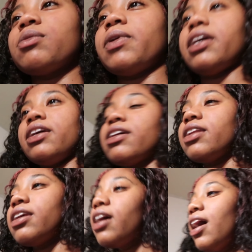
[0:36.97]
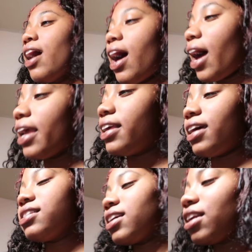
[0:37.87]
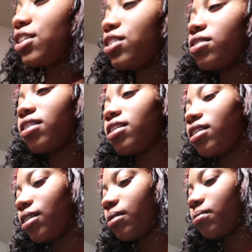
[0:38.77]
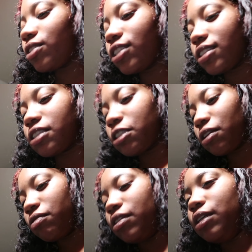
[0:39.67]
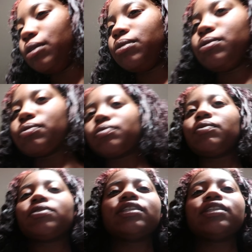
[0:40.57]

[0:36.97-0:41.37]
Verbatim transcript: away and i guess kind of show y'all them just to start the video what